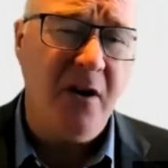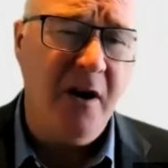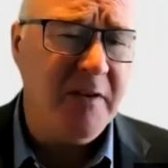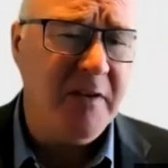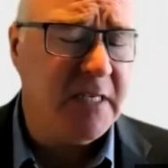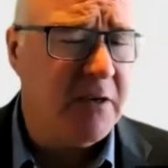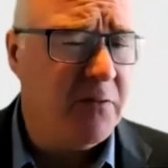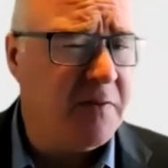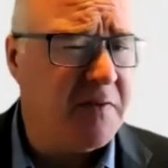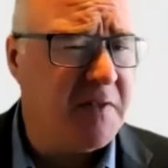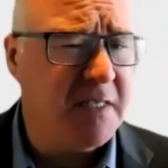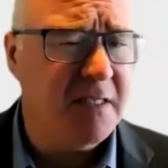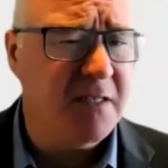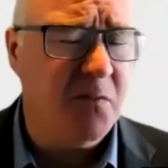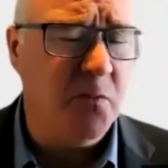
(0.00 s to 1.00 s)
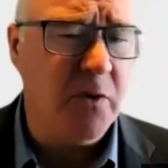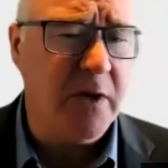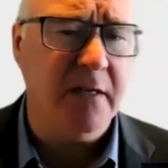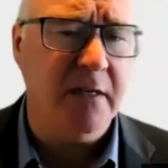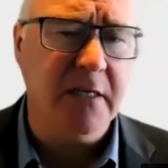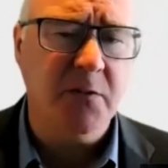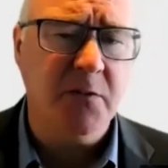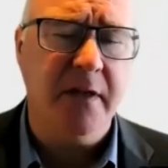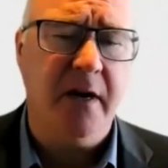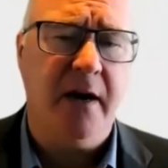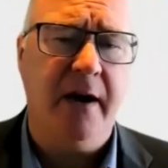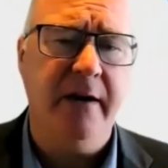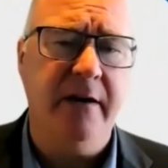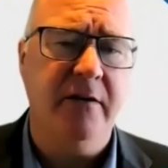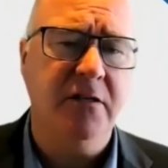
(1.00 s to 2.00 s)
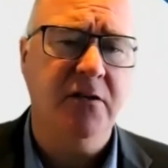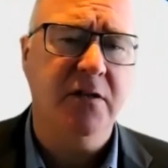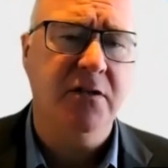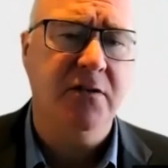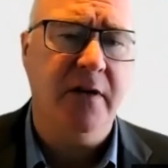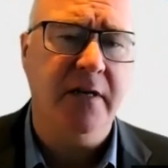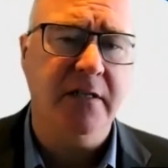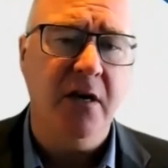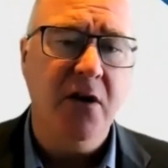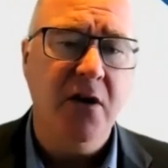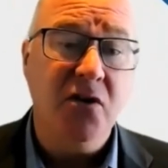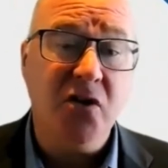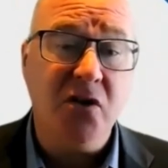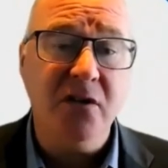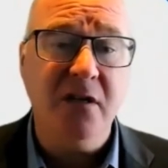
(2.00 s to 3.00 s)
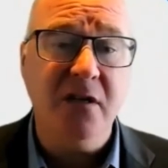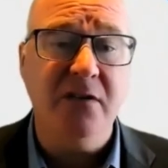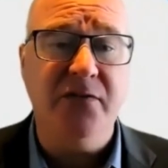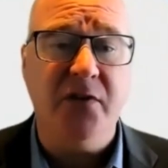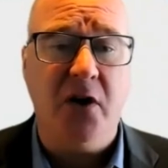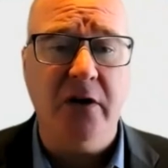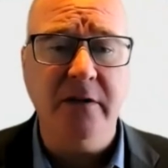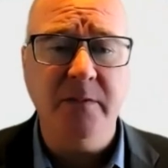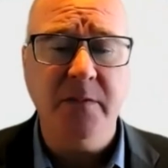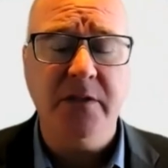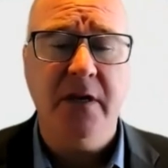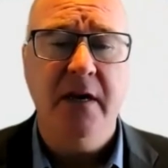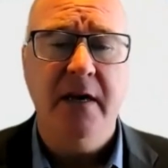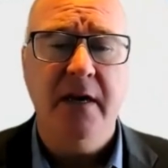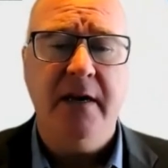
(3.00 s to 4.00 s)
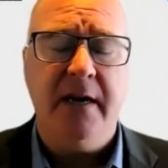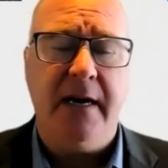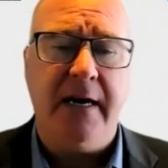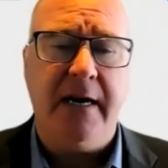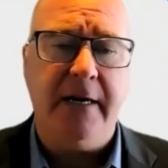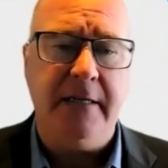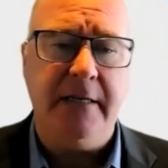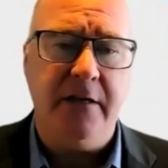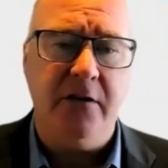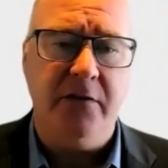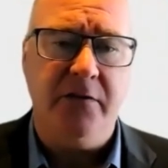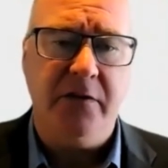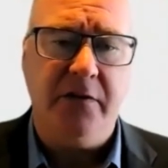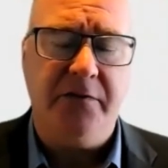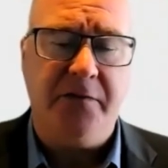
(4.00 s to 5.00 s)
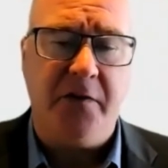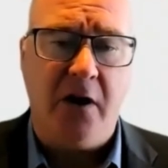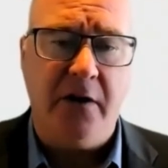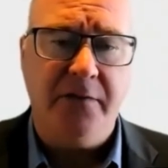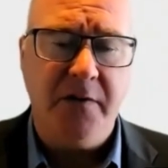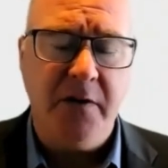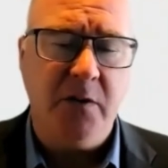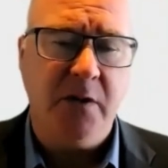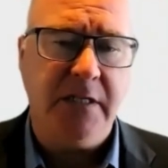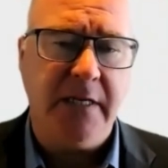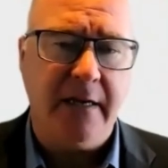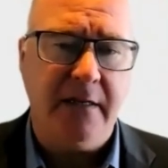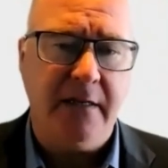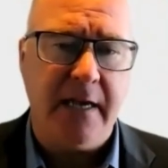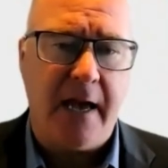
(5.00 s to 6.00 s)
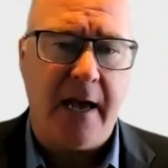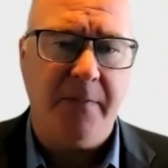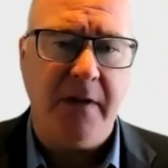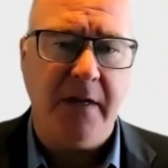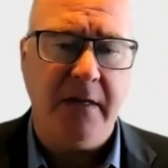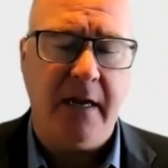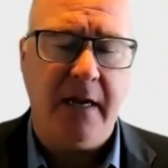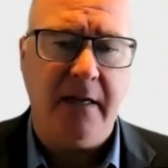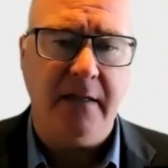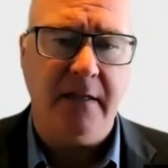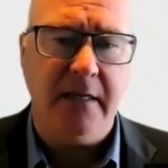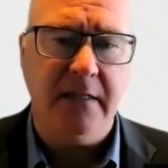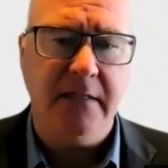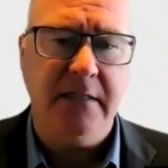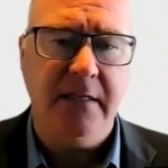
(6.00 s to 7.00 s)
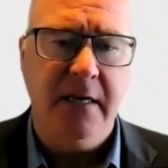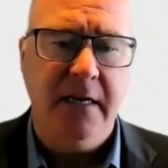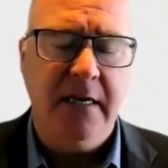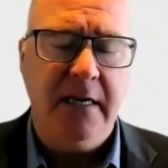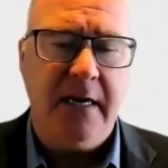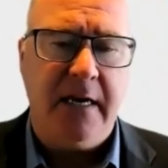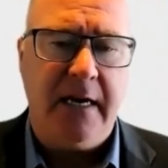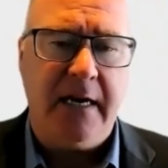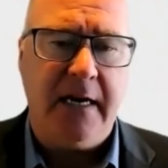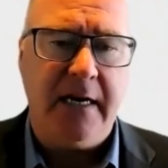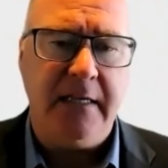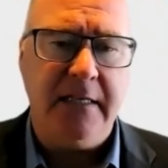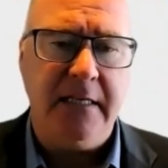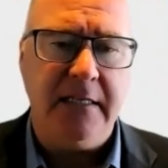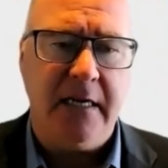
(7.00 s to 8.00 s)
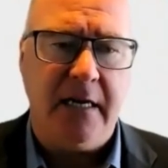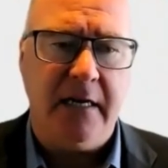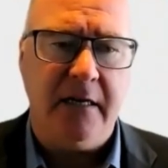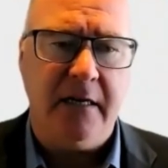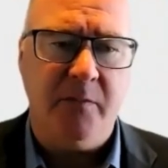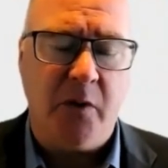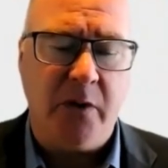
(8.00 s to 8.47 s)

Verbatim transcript: Obviously, we've seen some weakness with the higher interest rates, certainly on volumes. Uh, you know, far fewer sales happening at these uh, these higher